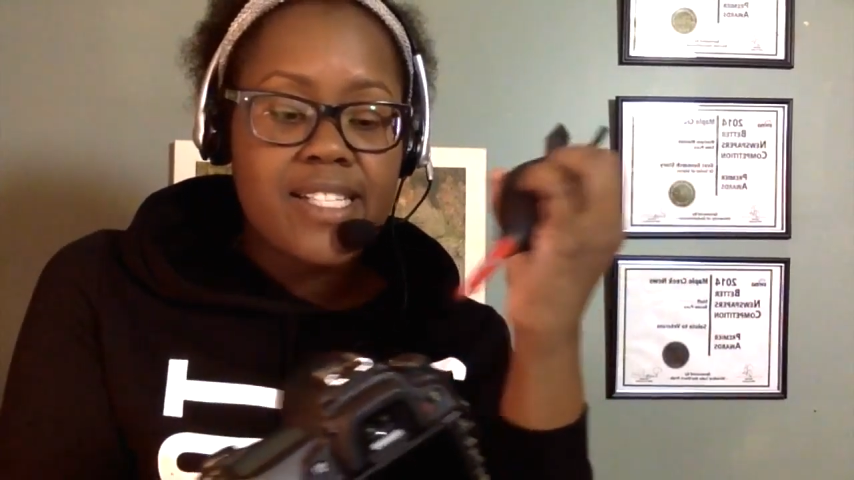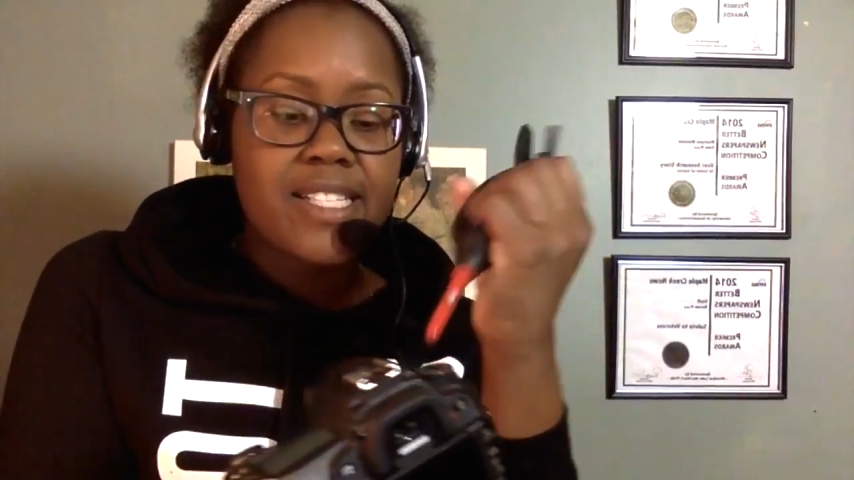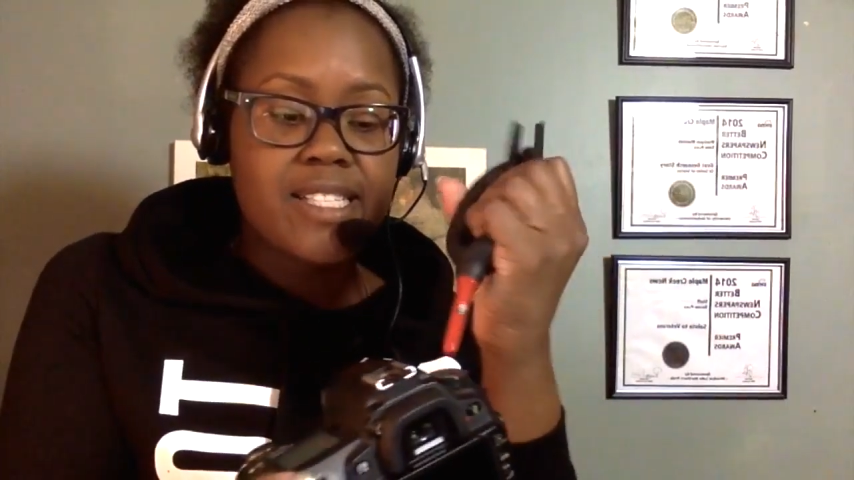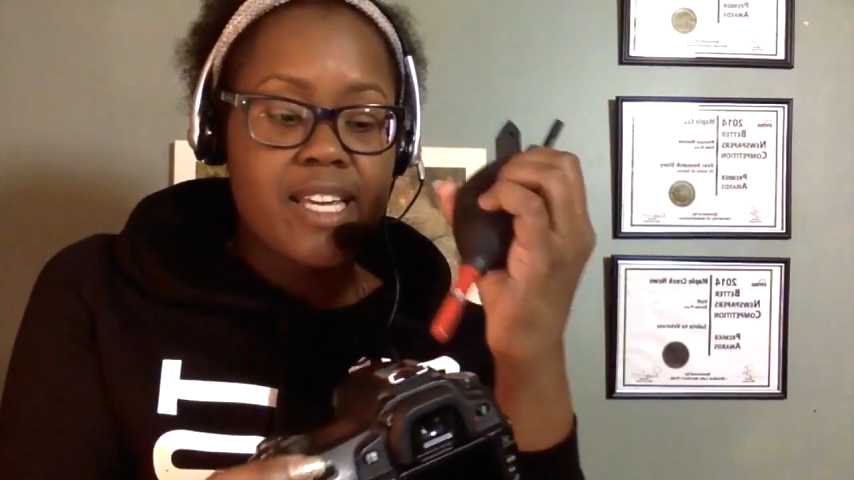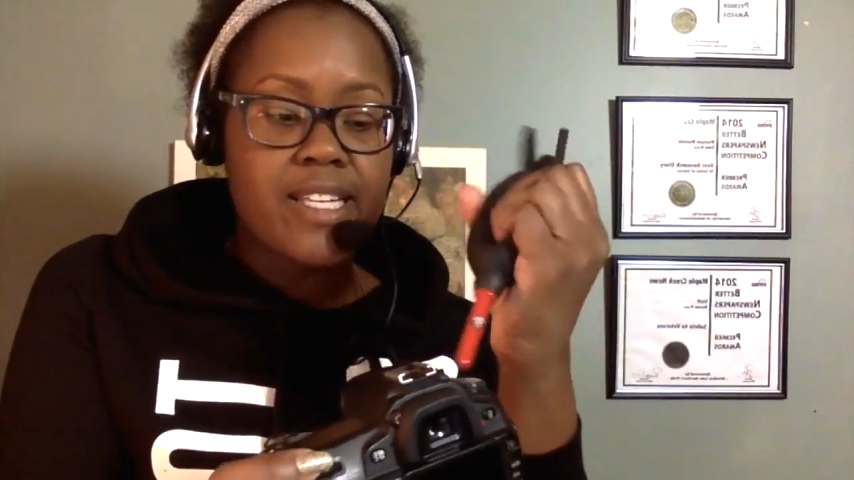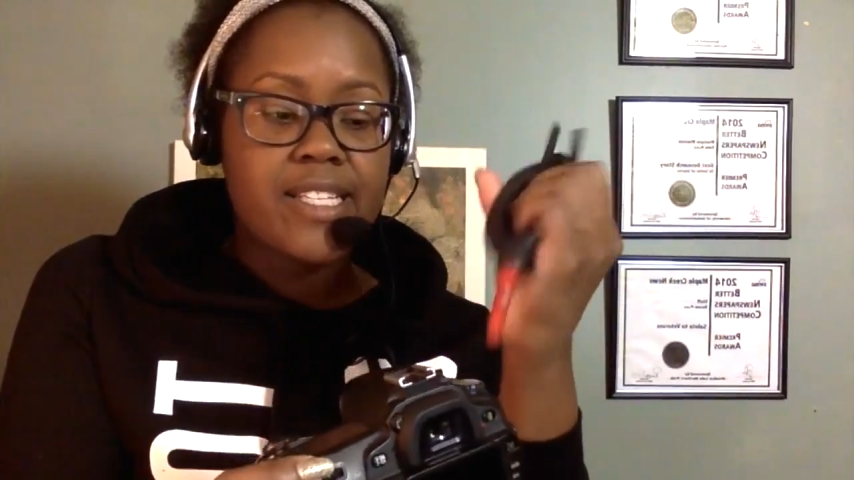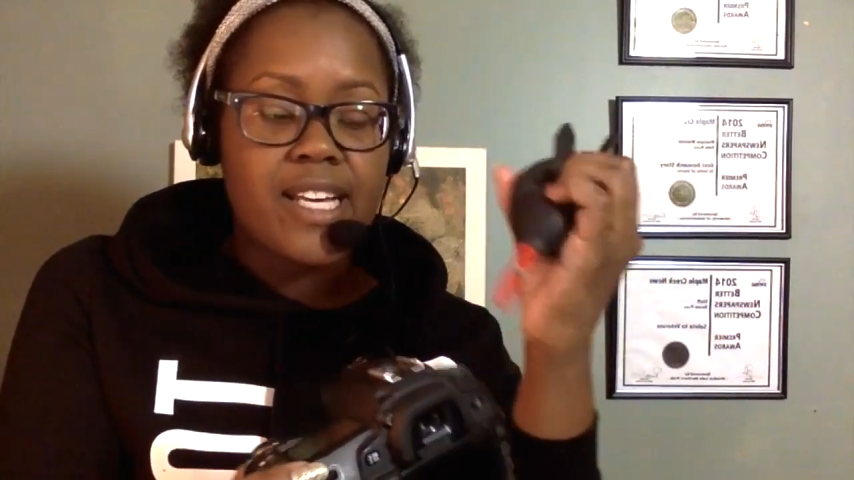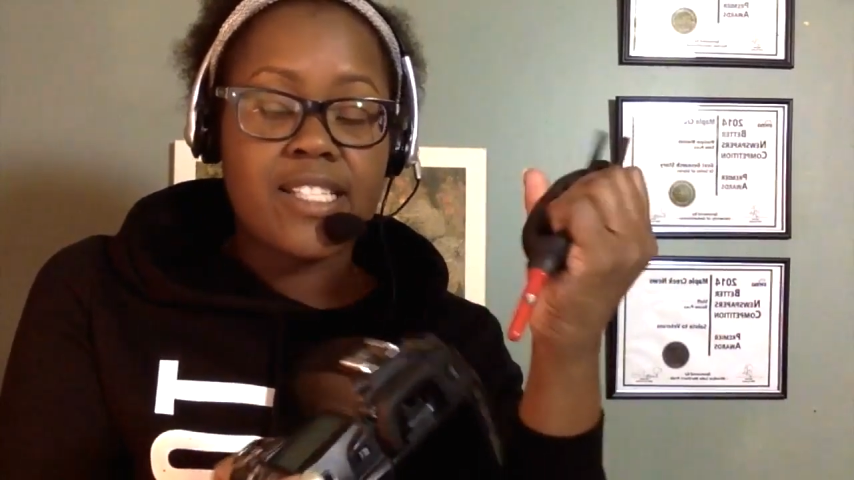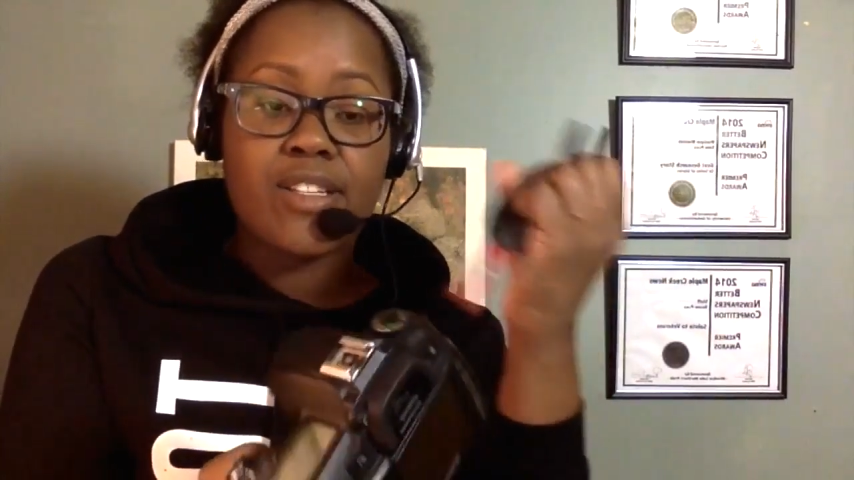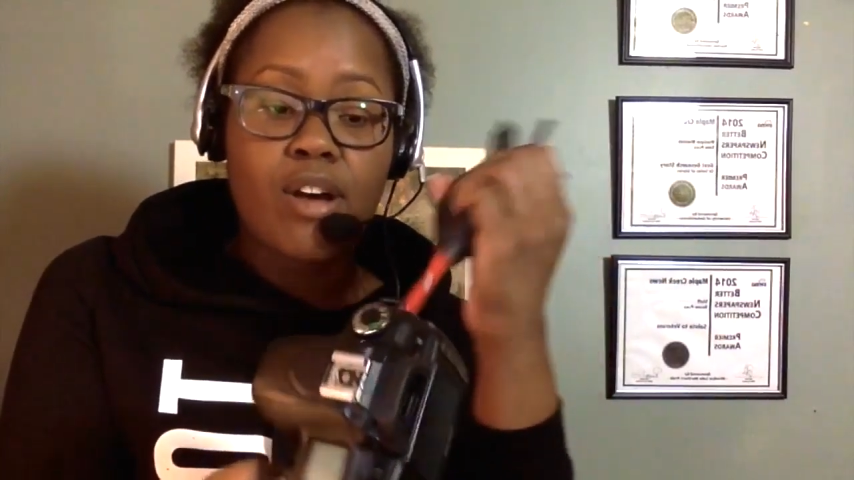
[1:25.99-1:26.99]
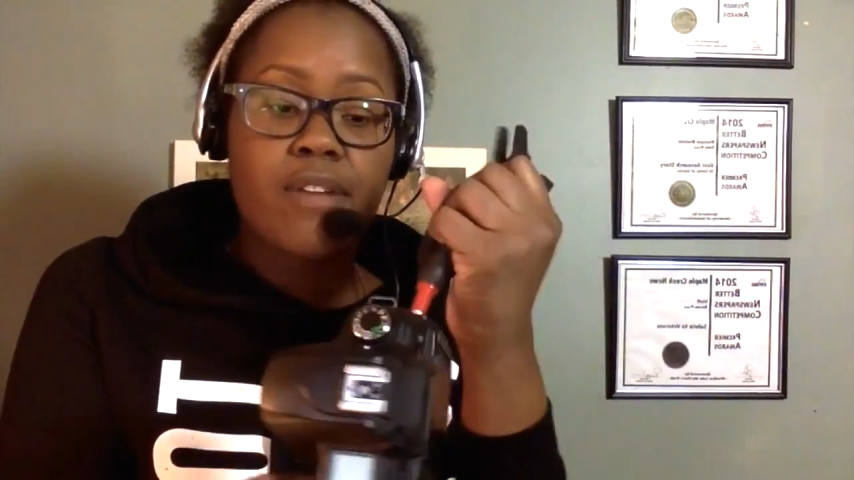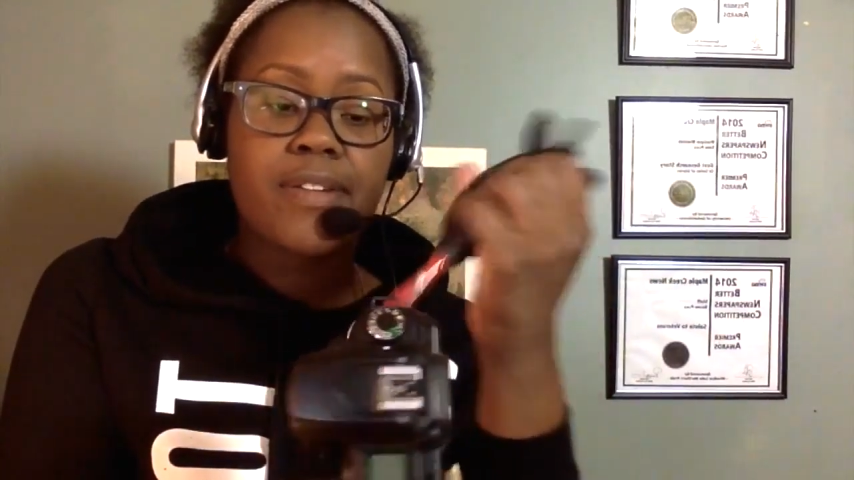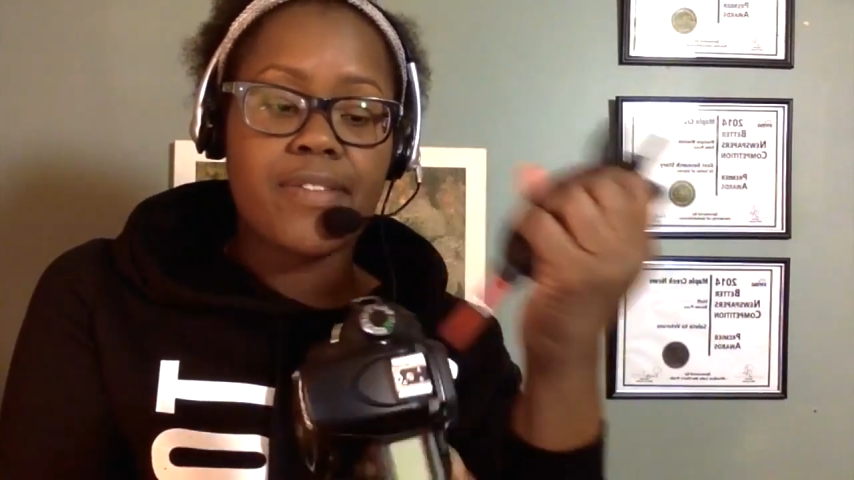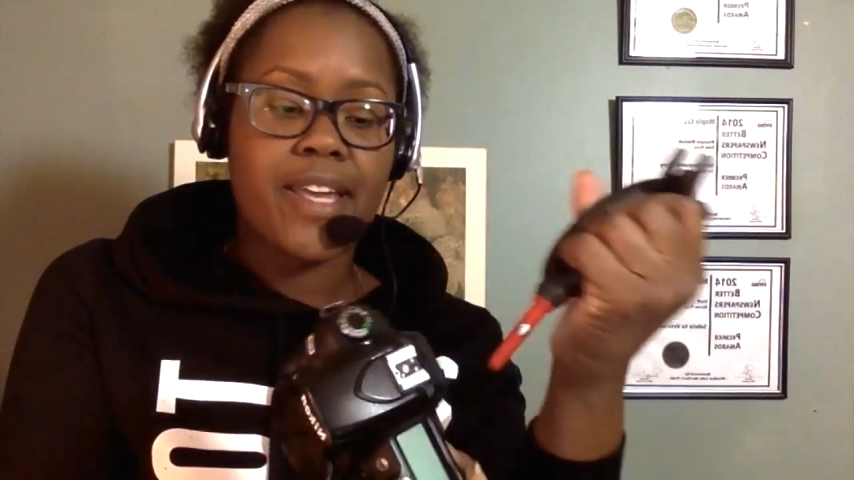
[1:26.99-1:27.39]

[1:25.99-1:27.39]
to just get dust off of the